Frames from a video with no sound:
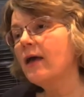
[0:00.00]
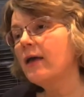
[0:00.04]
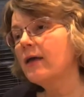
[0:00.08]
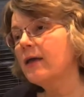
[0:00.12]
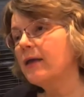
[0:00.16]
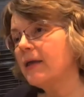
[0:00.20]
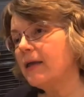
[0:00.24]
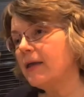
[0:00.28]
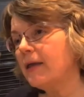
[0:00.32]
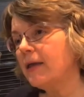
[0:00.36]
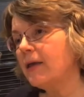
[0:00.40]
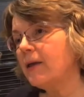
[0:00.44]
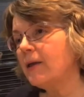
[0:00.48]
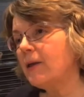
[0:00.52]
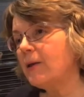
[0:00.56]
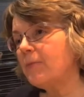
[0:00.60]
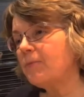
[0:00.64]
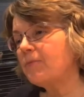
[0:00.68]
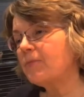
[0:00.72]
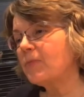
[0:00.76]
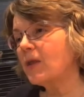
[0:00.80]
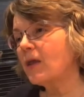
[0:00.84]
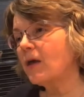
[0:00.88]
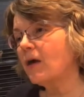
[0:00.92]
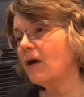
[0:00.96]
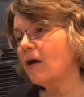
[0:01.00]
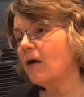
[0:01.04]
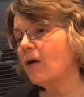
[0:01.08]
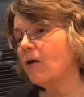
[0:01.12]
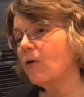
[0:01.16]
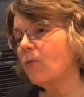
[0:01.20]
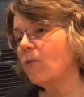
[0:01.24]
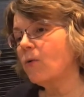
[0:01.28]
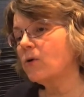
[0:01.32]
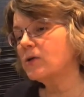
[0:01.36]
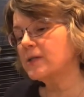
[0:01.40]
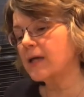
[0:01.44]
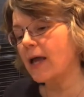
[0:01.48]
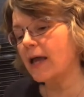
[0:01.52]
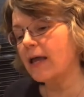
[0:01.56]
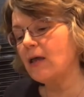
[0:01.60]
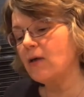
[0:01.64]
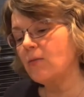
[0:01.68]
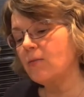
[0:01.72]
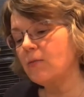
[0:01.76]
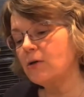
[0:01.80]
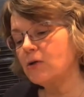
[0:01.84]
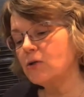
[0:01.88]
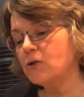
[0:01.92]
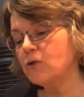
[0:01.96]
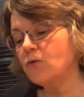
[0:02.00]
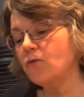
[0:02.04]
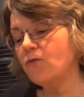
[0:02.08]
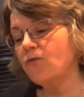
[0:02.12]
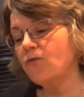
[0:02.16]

he uh, was able to